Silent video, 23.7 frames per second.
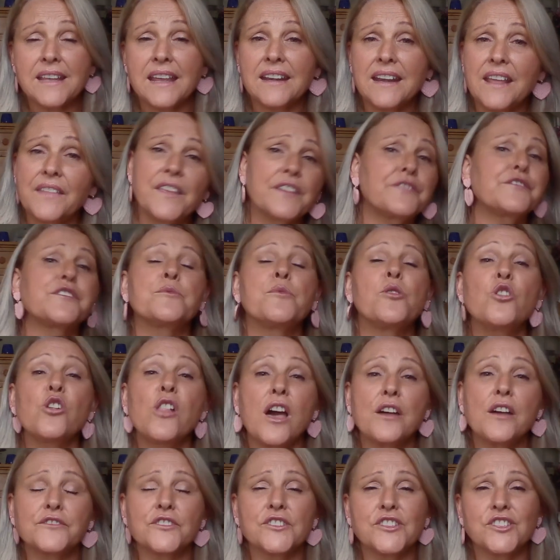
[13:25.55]
And they're from all
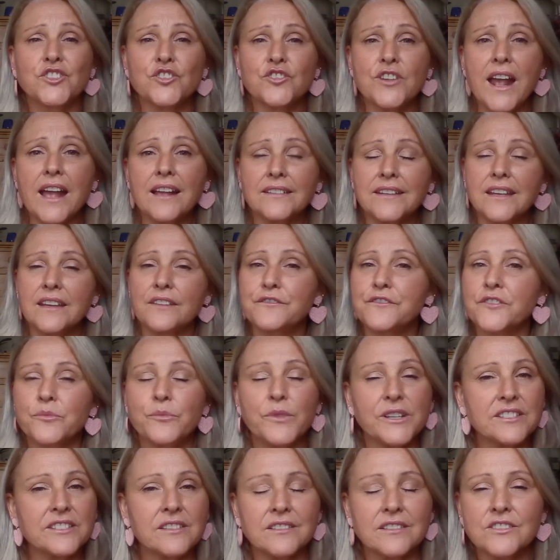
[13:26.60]
over Australia, from
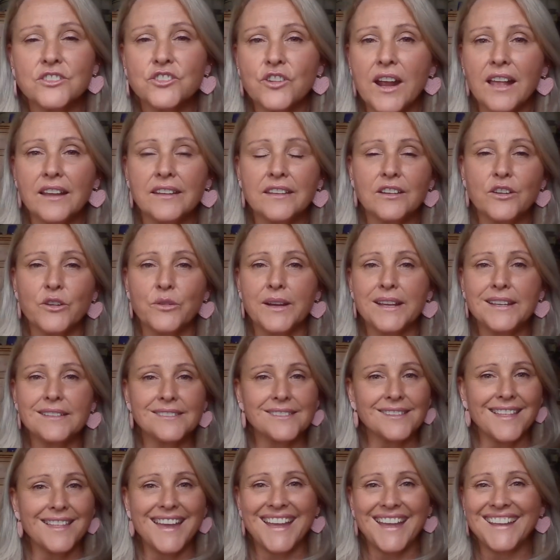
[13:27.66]
Western Australia,
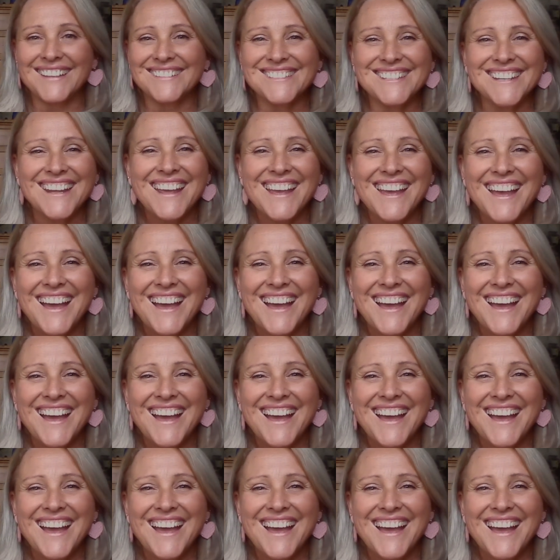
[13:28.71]
Queensland,